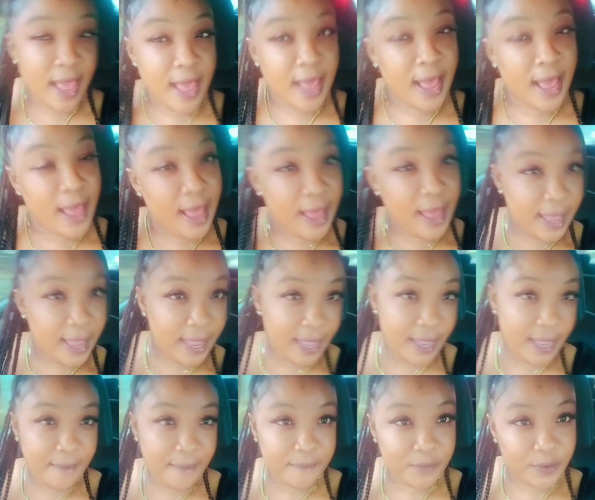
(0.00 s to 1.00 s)

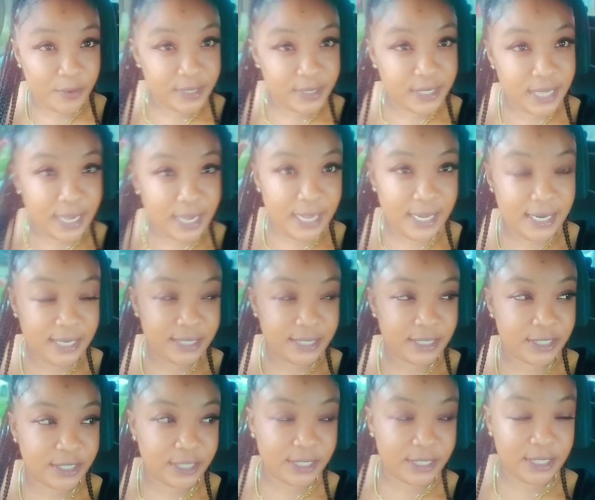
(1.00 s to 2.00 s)
I am going to
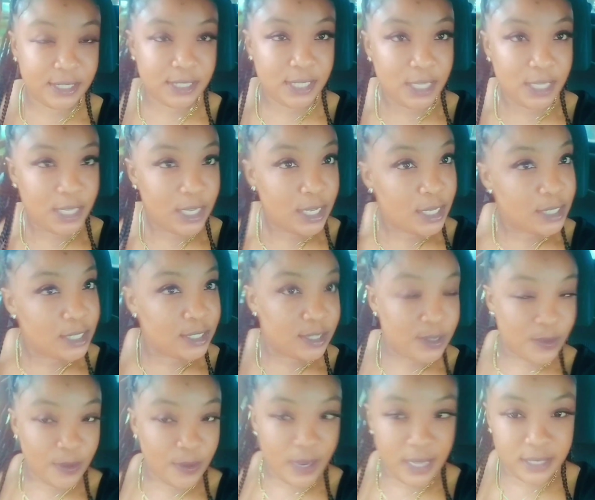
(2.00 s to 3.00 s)
Island Grill.
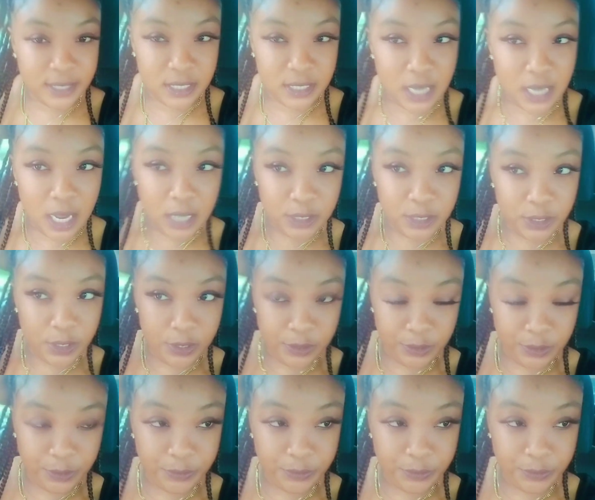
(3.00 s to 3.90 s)
So as y'all know,